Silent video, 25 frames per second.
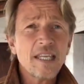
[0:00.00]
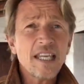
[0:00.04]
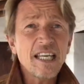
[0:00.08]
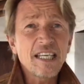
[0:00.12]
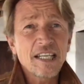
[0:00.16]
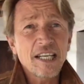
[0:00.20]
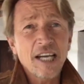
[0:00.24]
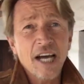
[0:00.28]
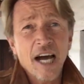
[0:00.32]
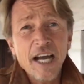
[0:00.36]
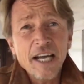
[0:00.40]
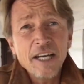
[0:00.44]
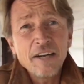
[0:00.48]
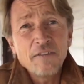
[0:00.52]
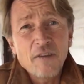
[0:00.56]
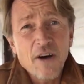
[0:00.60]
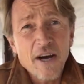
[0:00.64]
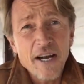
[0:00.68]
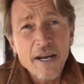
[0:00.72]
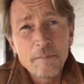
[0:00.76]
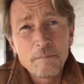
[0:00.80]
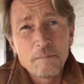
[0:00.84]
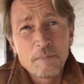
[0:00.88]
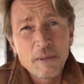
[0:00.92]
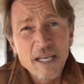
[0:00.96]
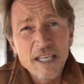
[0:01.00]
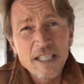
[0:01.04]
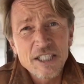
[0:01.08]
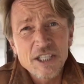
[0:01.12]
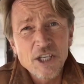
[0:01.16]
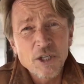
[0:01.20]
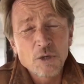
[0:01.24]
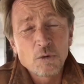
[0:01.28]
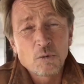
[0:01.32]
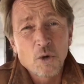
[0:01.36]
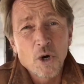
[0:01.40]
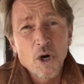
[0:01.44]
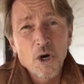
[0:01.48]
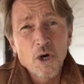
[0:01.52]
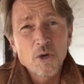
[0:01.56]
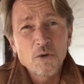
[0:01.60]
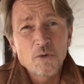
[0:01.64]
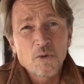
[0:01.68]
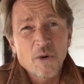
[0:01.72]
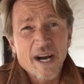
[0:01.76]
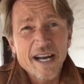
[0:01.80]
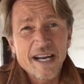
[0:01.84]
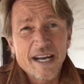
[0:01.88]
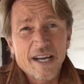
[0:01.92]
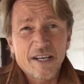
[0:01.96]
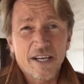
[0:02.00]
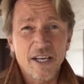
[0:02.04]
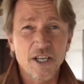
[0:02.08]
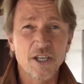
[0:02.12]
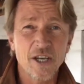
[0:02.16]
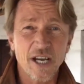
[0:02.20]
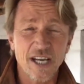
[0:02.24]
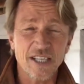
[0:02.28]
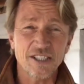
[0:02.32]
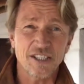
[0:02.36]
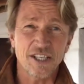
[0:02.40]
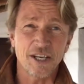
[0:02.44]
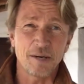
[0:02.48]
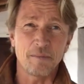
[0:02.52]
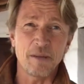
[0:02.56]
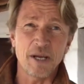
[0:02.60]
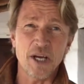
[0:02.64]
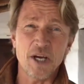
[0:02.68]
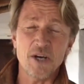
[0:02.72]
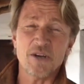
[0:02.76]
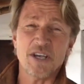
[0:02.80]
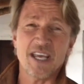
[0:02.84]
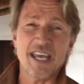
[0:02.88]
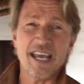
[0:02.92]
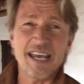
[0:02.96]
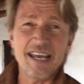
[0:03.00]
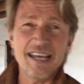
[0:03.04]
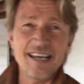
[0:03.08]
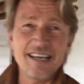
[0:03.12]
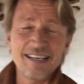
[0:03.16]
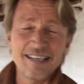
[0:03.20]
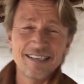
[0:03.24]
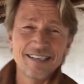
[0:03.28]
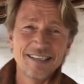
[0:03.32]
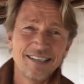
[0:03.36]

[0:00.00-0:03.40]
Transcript: Kind of on a busy road right now. Can you guys hear me okay?